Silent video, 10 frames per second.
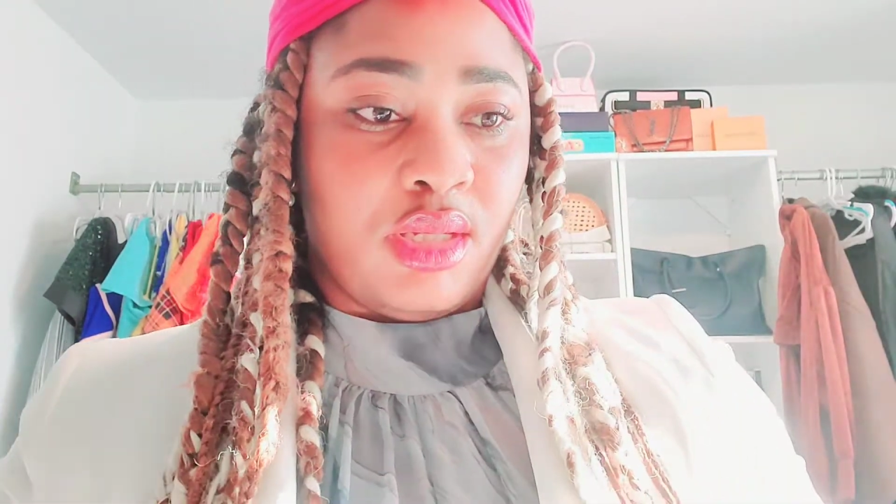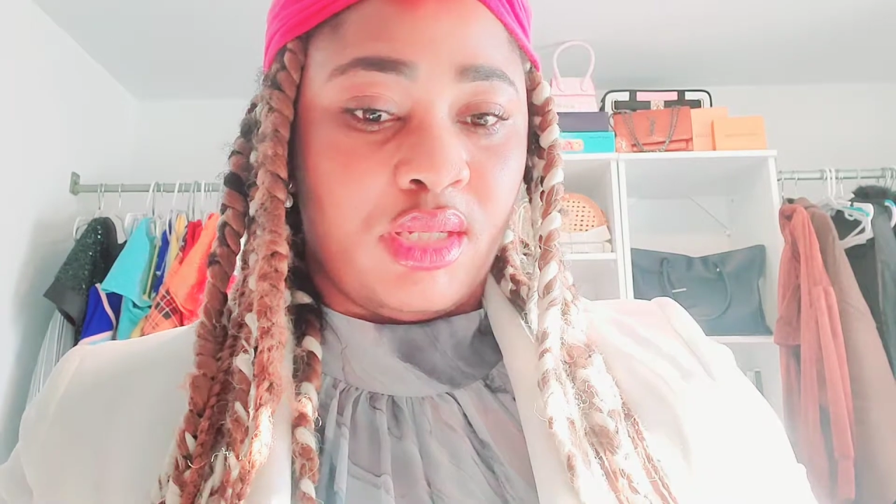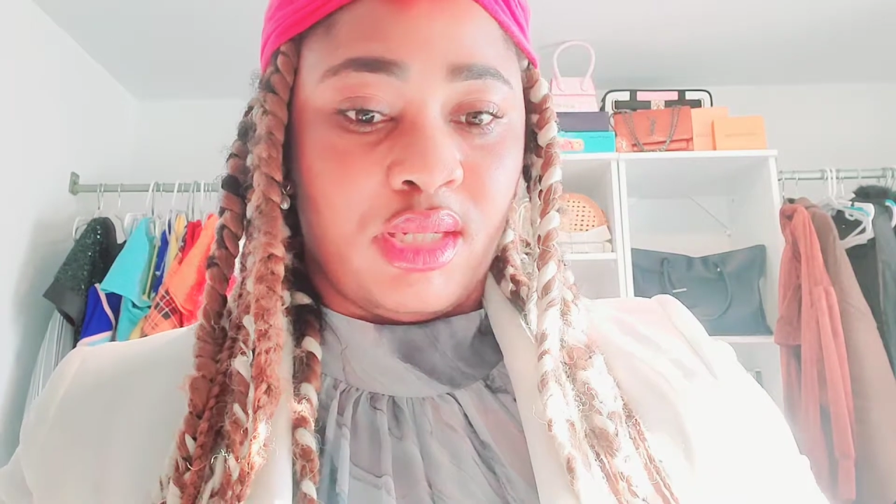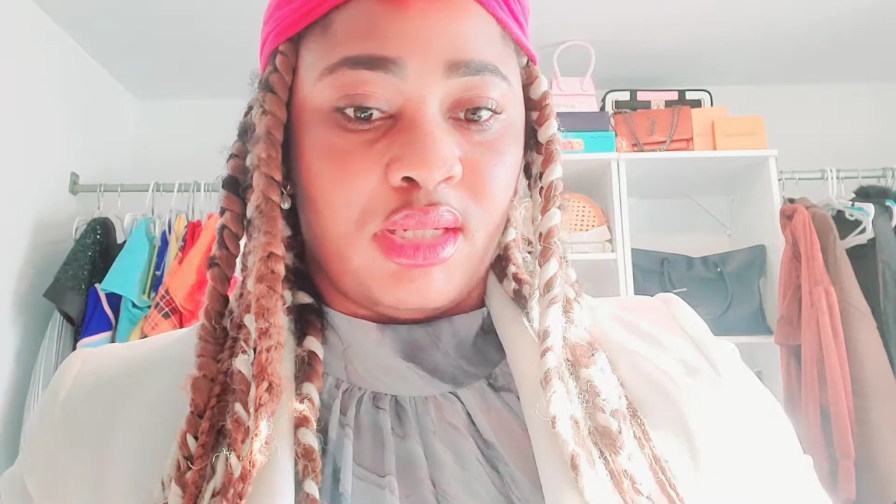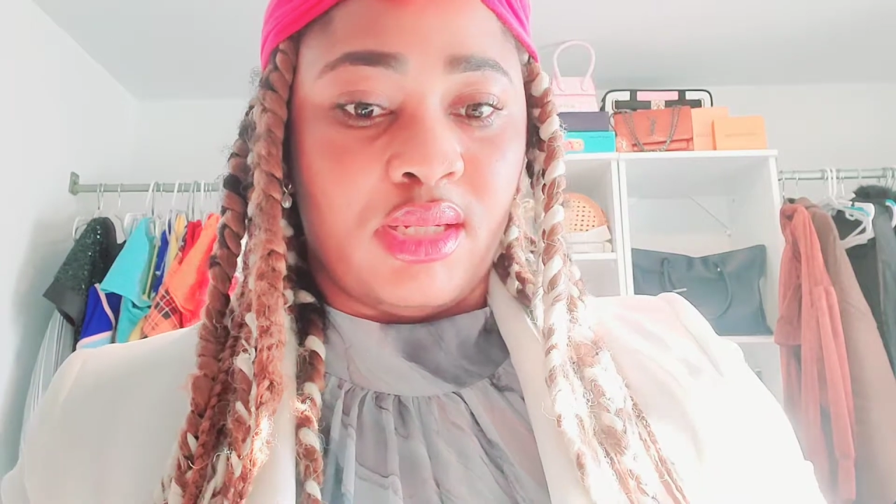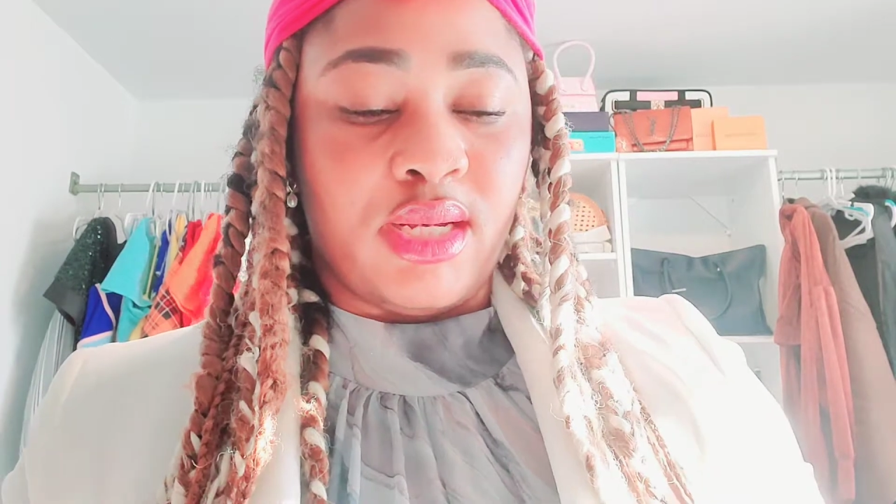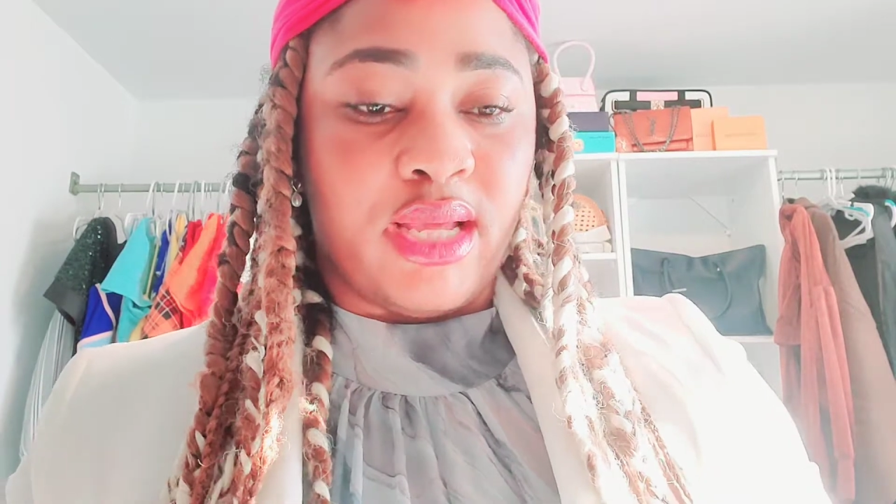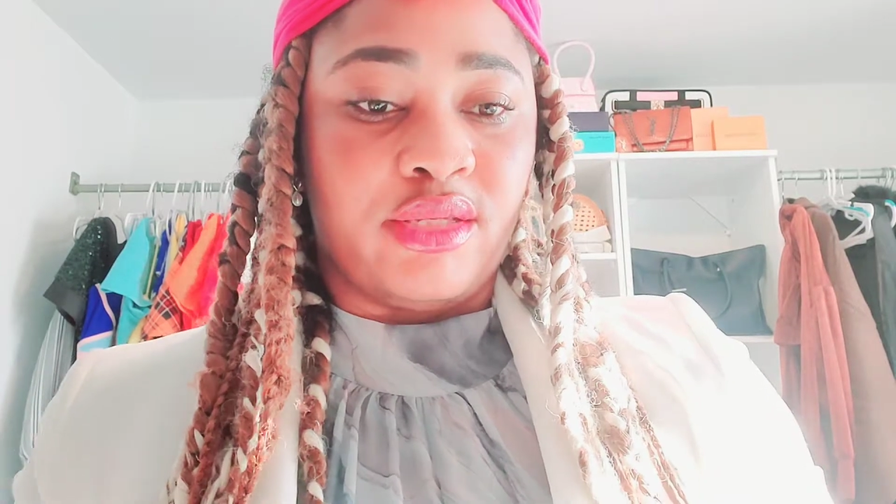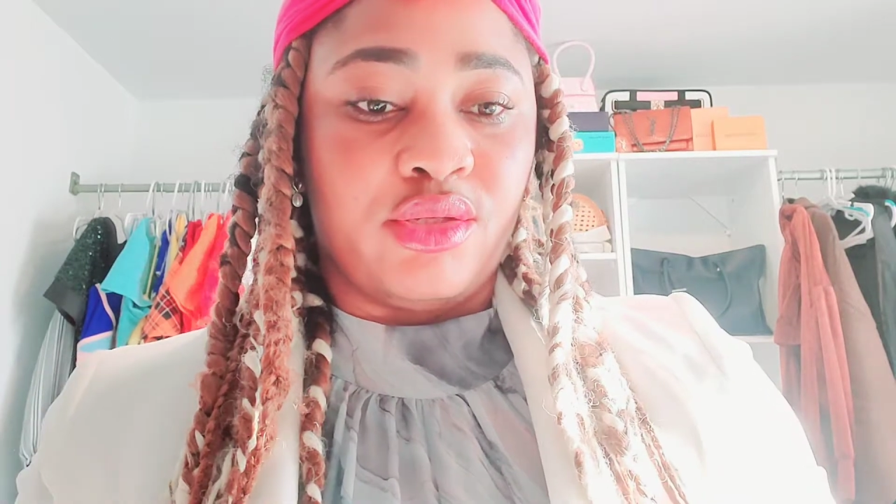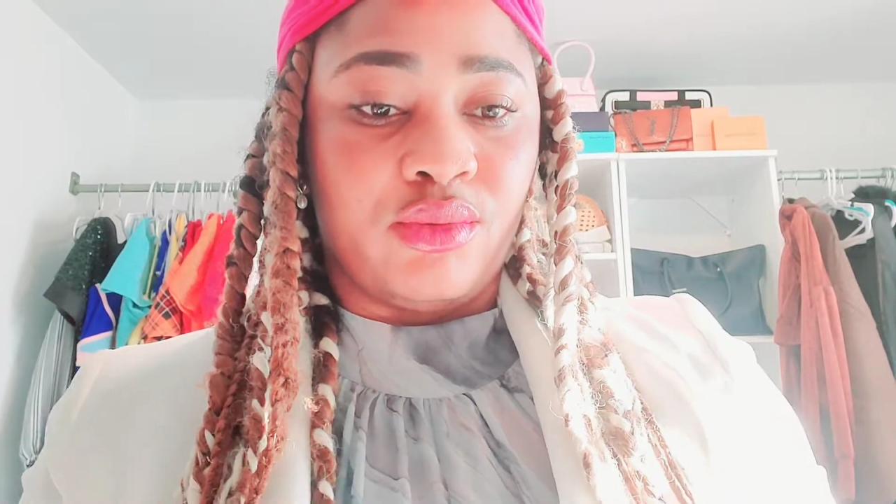and then the
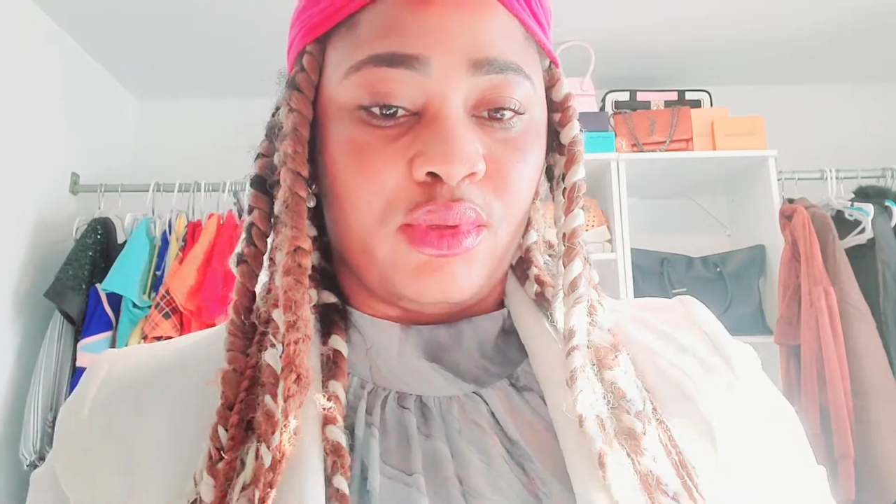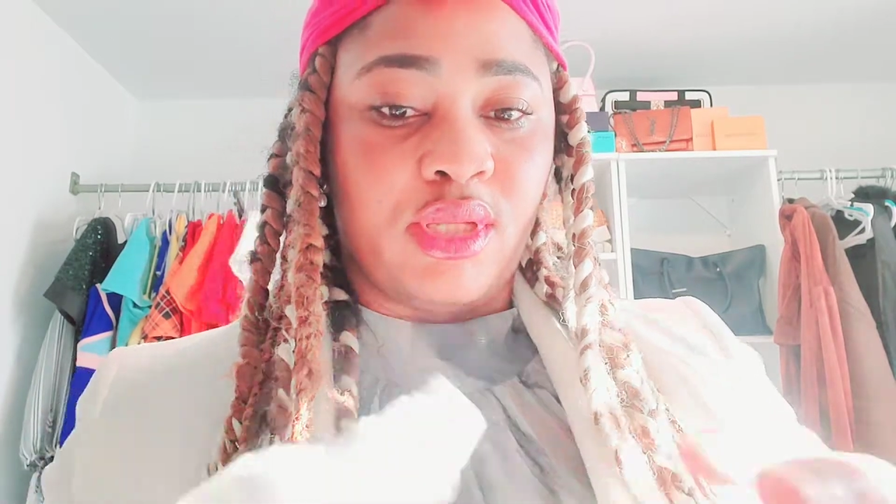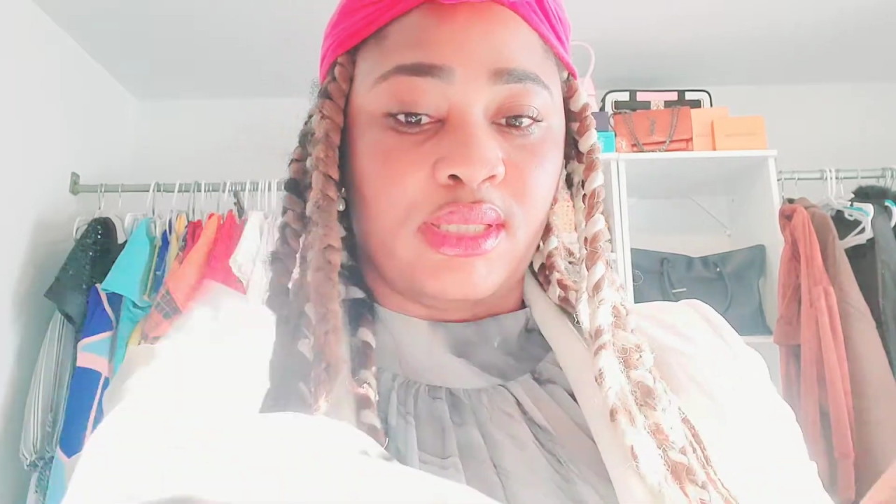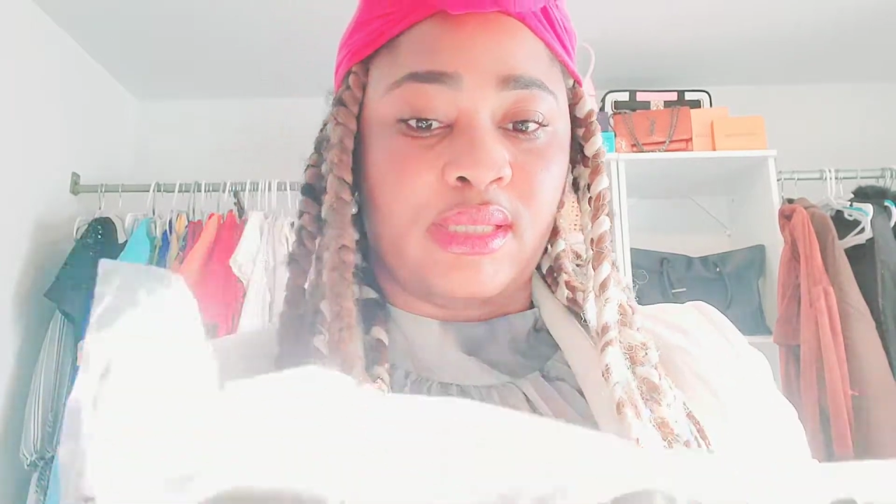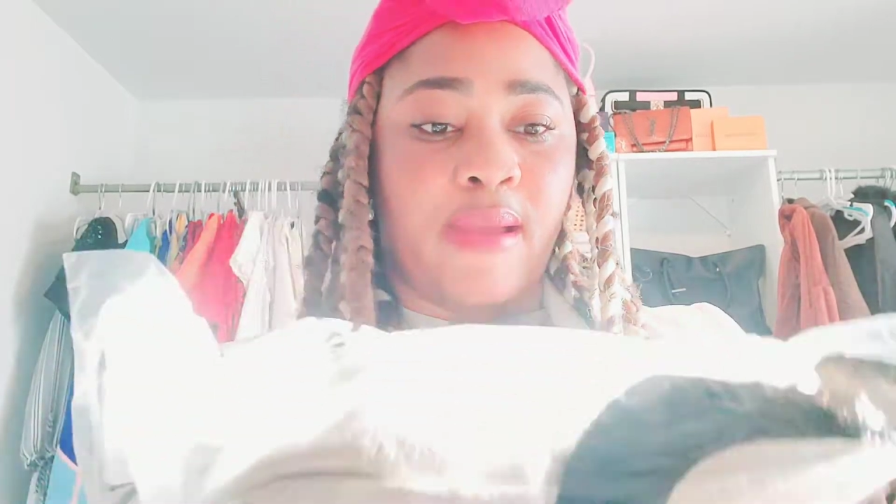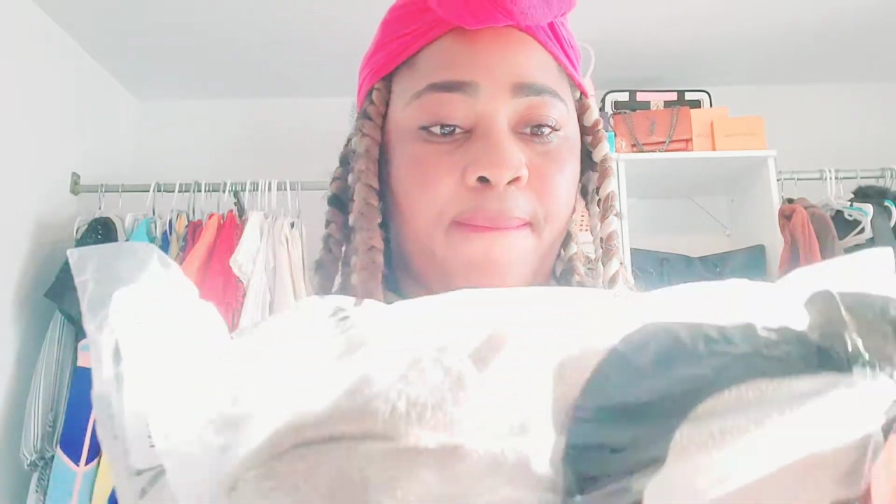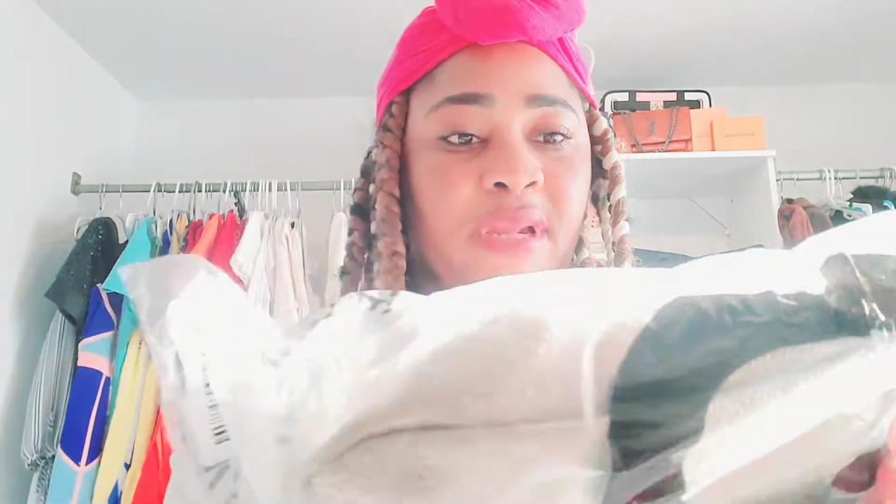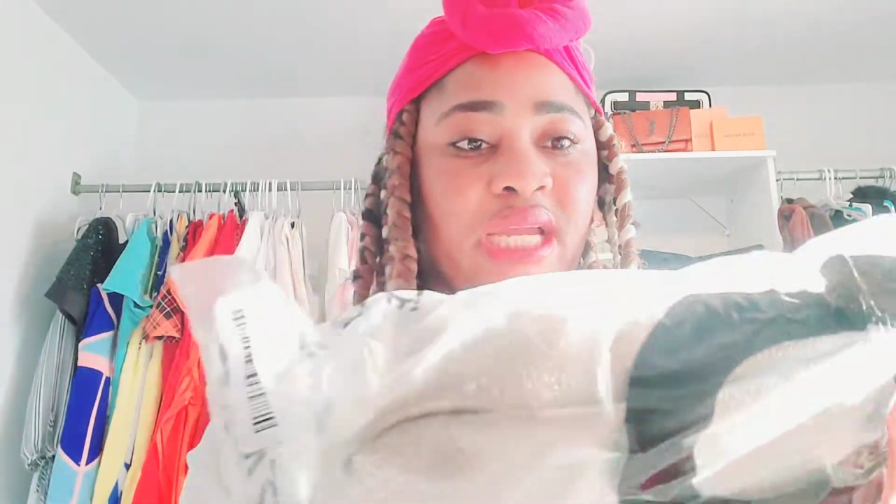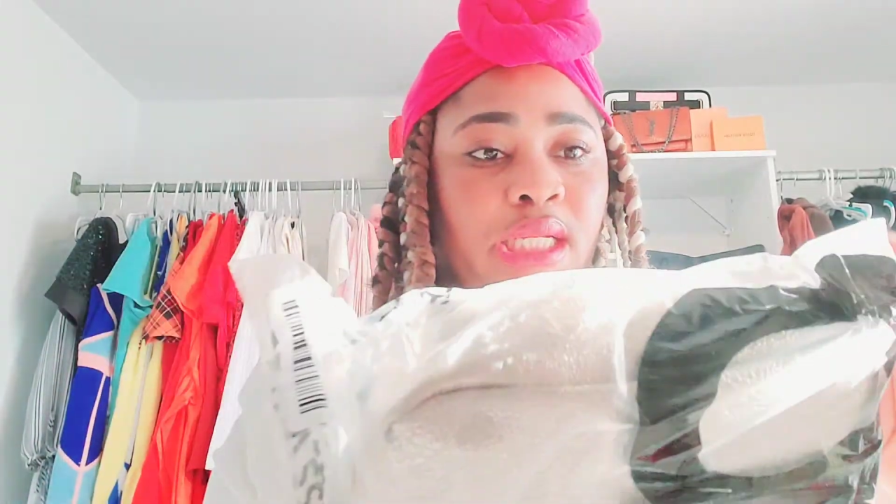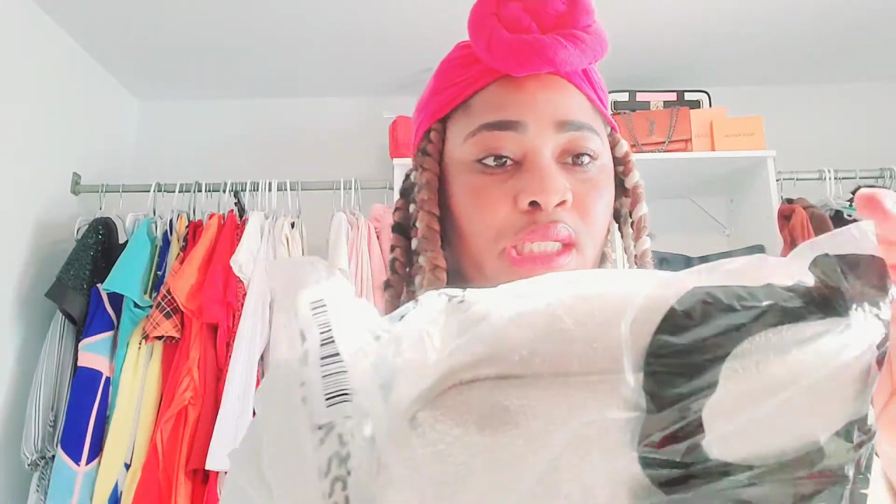last two things are
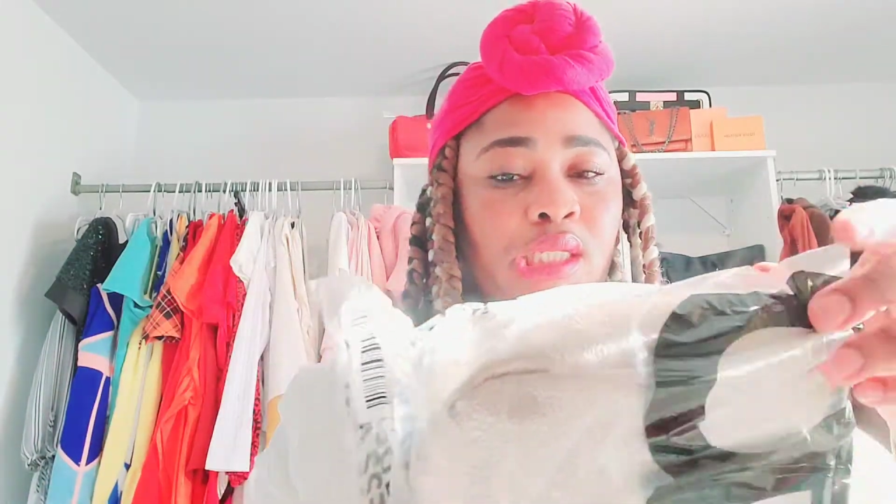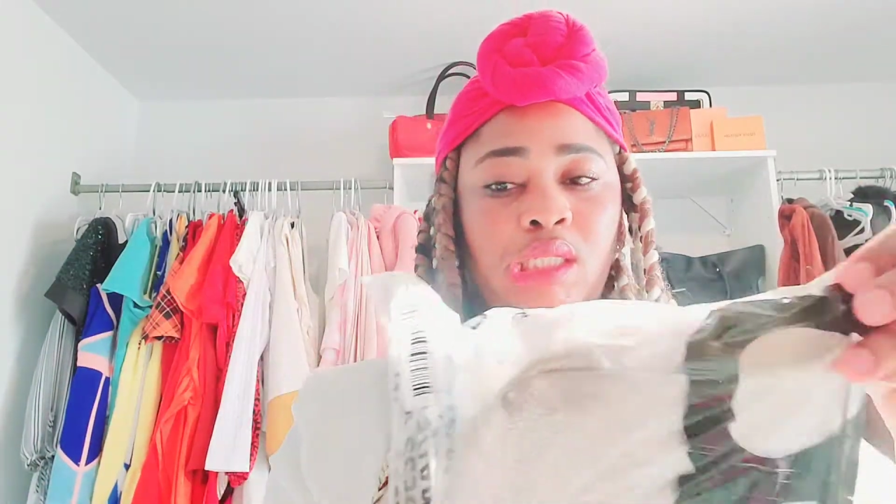mine